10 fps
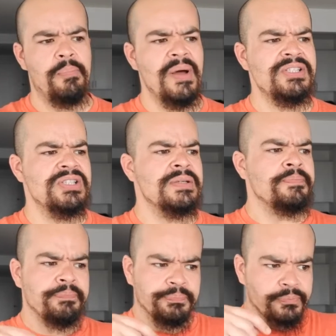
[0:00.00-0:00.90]
punches,
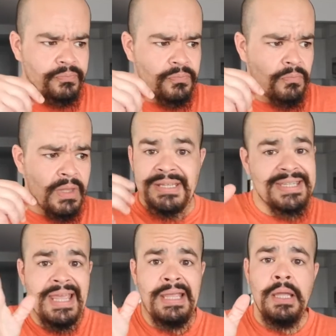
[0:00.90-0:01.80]

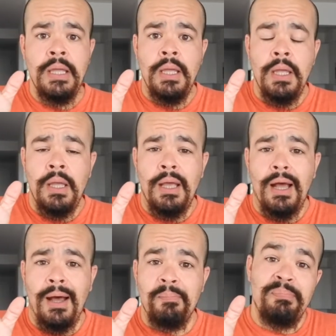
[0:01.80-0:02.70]
saying
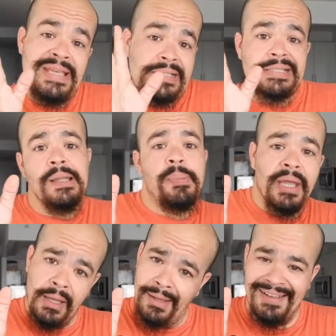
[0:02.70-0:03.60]
me
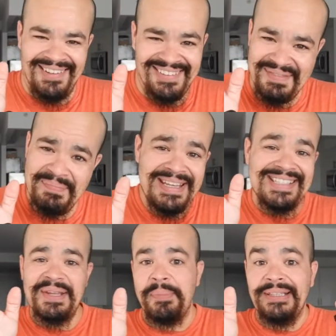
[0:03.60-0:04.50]
slipping
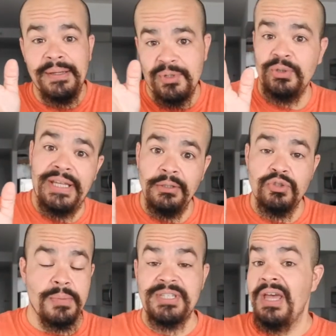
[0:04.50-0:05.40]
liberal guilt
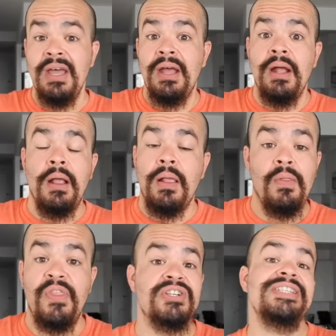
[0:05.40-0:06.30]
trips.
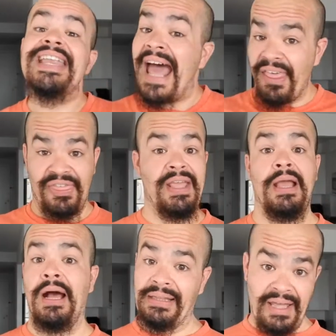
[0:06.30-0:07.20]
There's
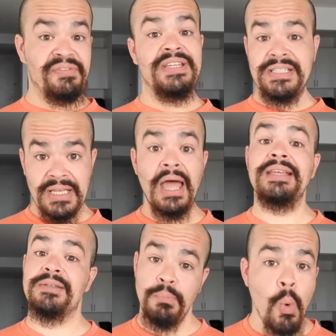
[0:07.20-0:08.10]
nothing a leftist
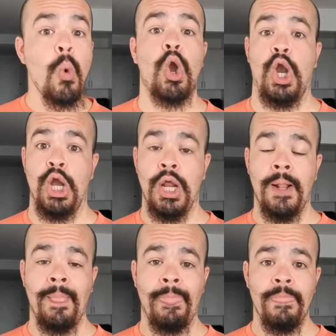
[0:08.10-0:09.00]
likes more
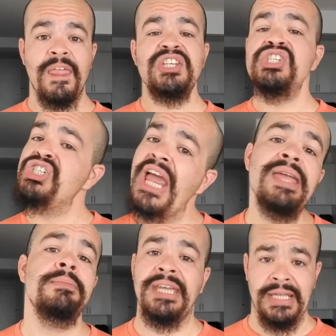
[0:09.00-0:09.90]
than
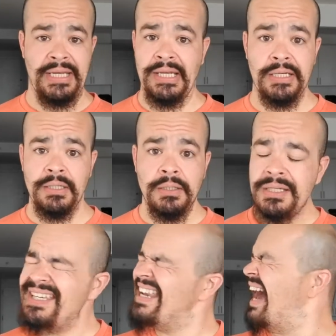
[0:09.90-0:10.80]
shaming a nigga.
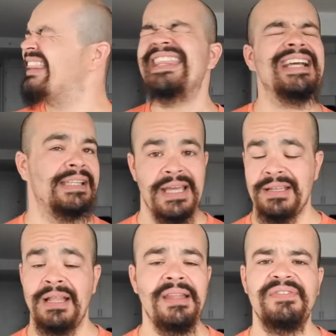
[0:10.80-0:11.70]
Nothing a
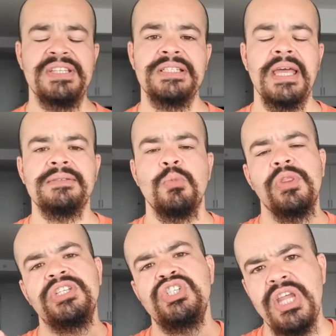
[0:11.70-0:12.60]
leftist likes more
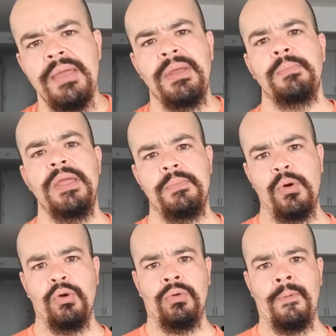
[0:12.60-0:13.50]
than shaming
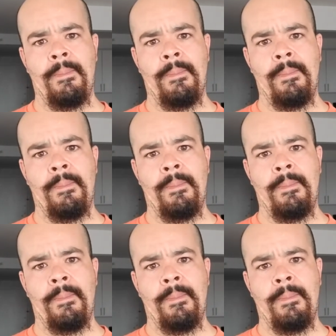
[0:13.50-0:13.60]
people.